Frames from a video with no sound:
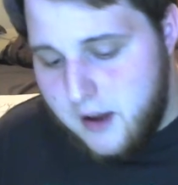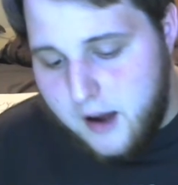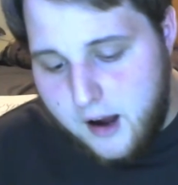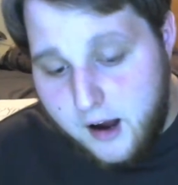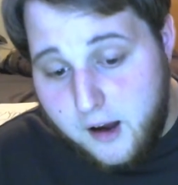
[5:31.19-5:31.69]

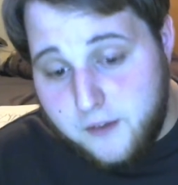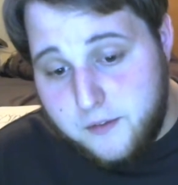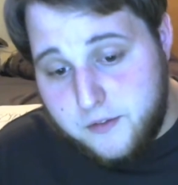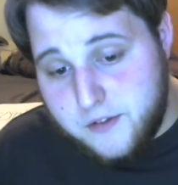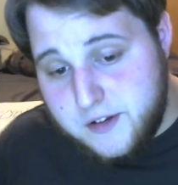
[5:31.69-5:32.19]

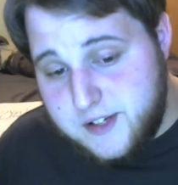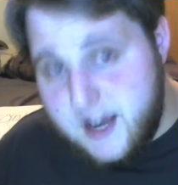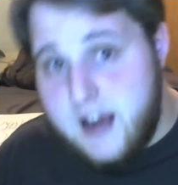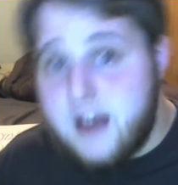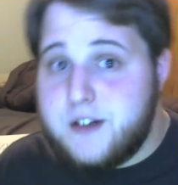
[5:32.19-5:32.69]
The
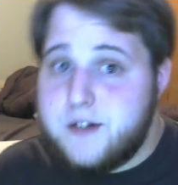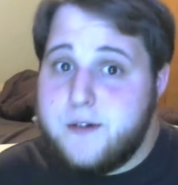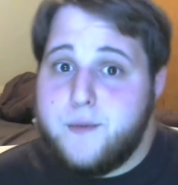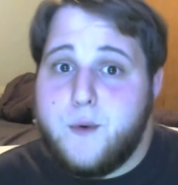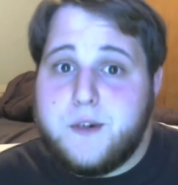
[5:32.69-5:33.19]
day I
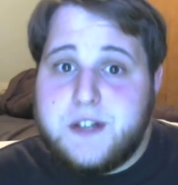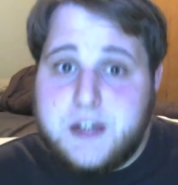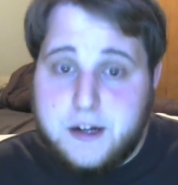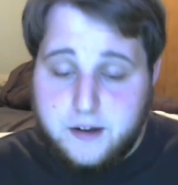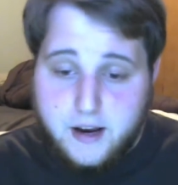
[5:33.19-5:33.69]
turned
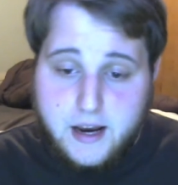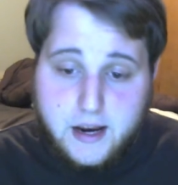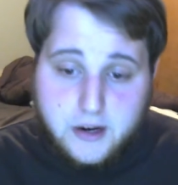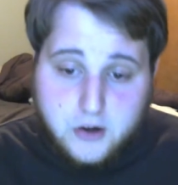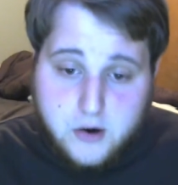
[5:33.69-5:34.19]
14,
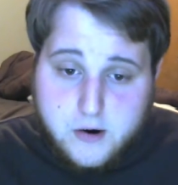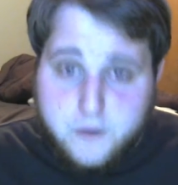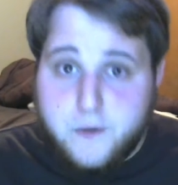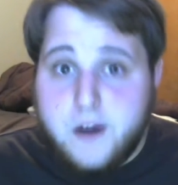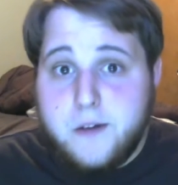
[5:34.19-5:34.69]
a nerd
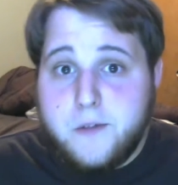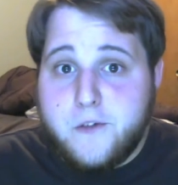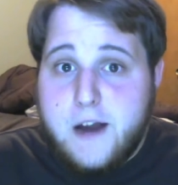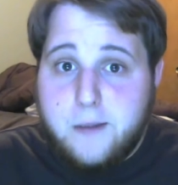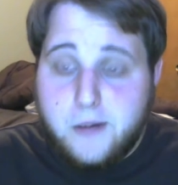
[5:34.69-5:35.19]
friend of the
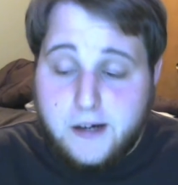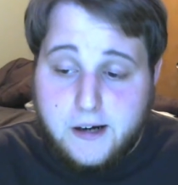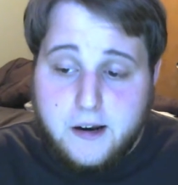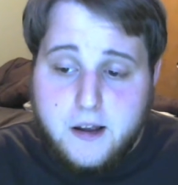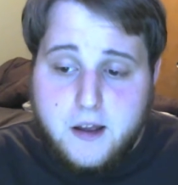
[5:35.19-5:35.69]
family
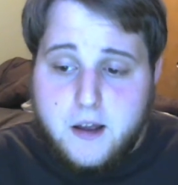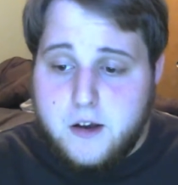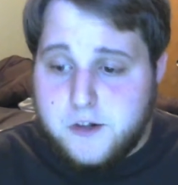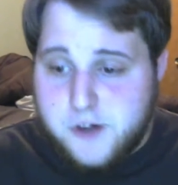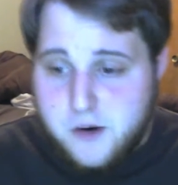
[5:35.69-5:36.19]

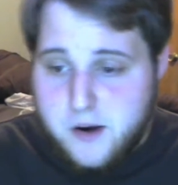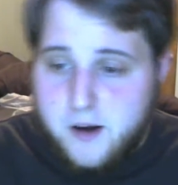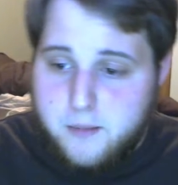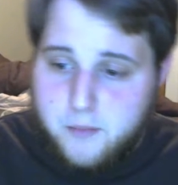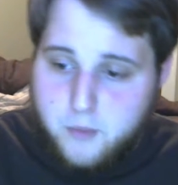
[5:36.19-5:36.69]
showed
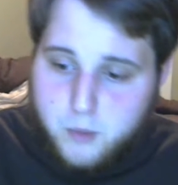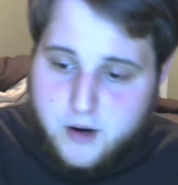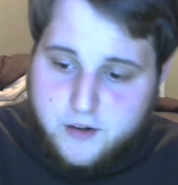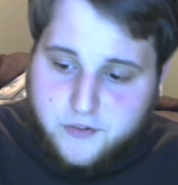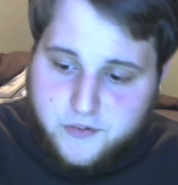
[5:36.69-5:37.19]
up
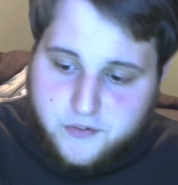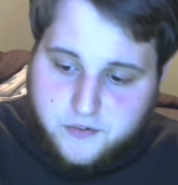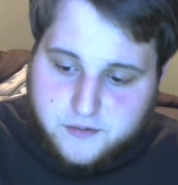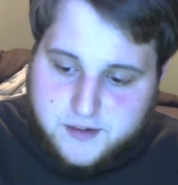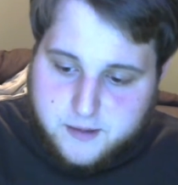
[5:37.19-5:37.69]
with
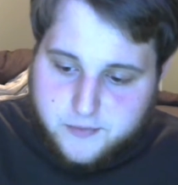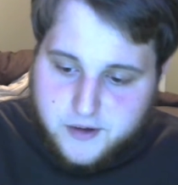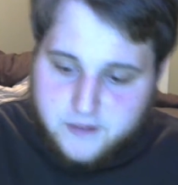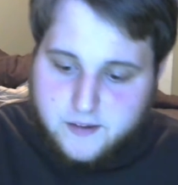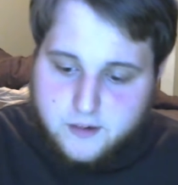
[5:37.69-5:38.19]

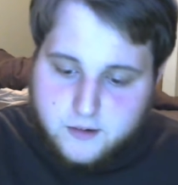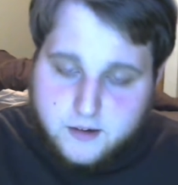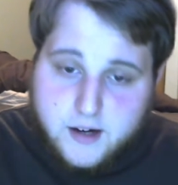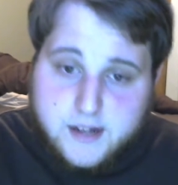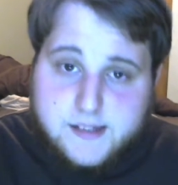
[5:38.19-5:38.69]
something that looked
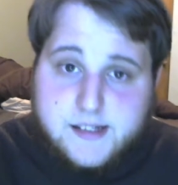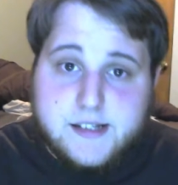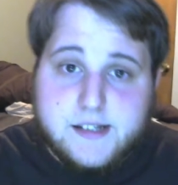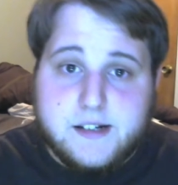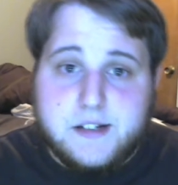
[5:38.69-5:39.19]
like a
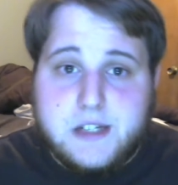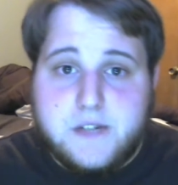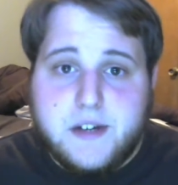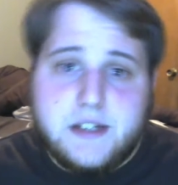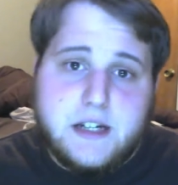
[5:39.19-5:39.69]
season of
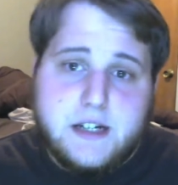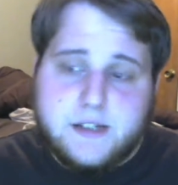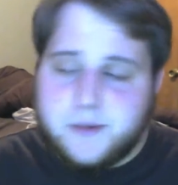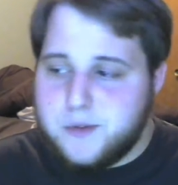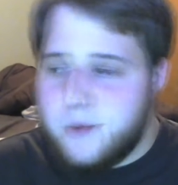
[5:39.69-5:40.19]
DVDs,
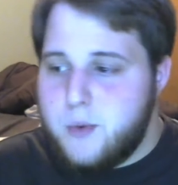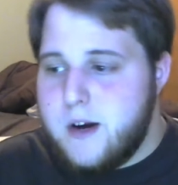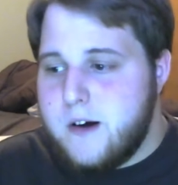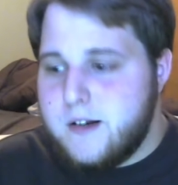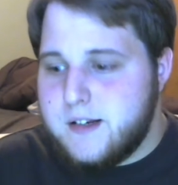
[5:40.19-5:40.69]
which was
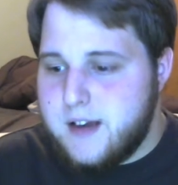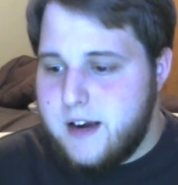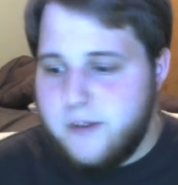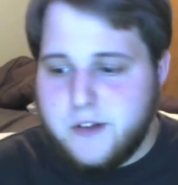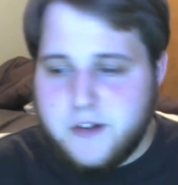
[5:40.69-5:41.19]
weird because I
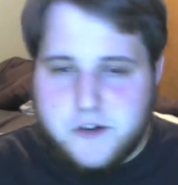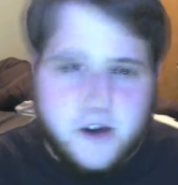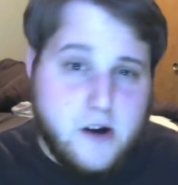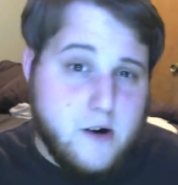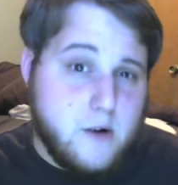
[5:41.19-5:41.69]
hadn't really
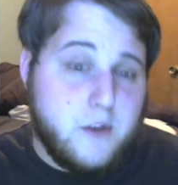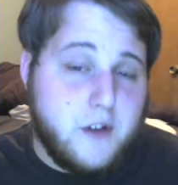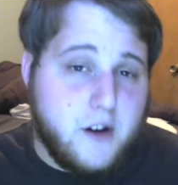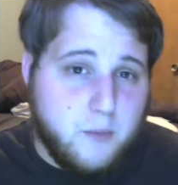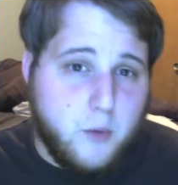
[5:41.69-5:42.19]
shared with
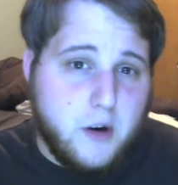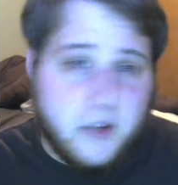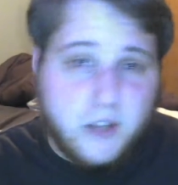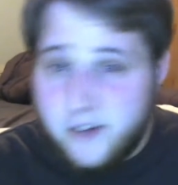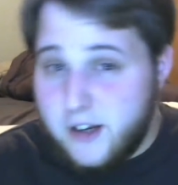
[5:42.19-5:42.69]
him what
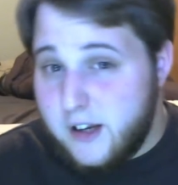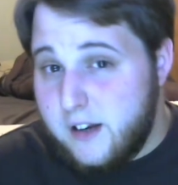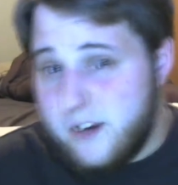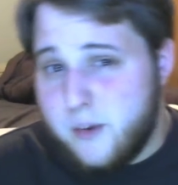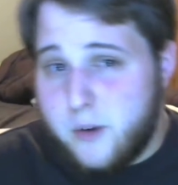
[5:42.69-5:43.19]

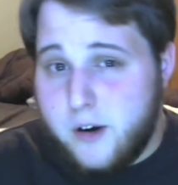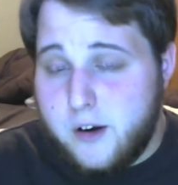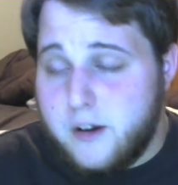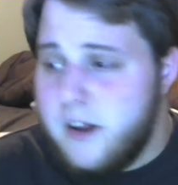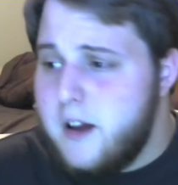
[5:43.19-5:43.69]
DVDs I
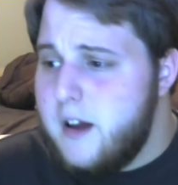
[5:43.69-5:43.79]
wanted.